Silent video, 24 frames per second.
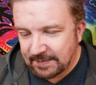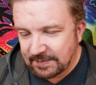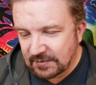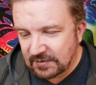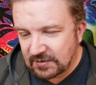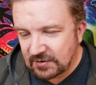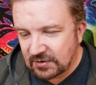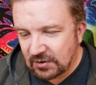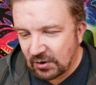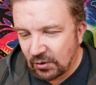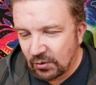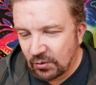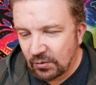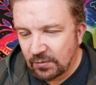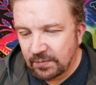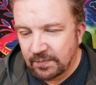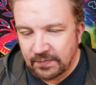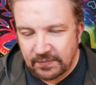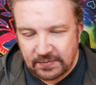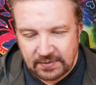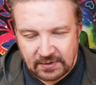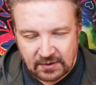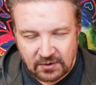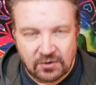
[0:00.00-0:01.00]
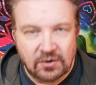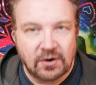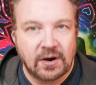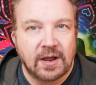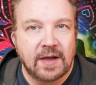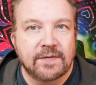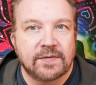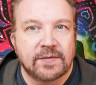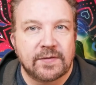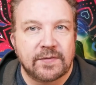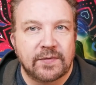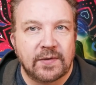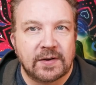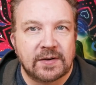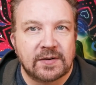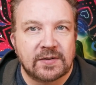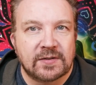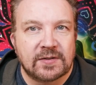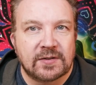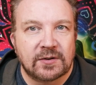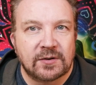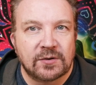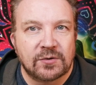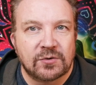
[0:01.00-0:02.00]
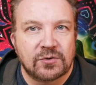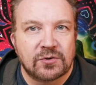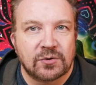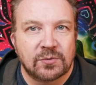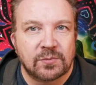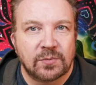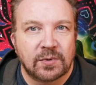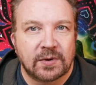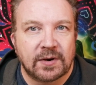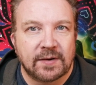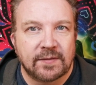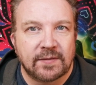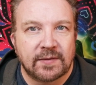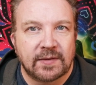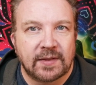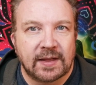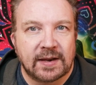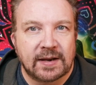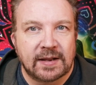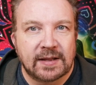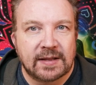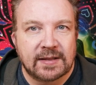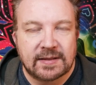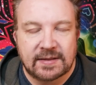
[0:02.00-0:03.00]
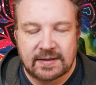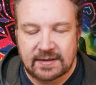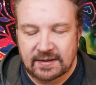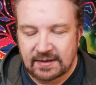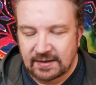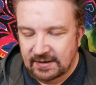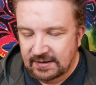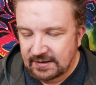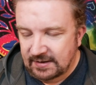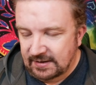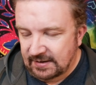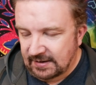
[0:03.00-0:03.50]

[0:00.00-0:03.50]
So they're going to have to find a solution, whatever that is.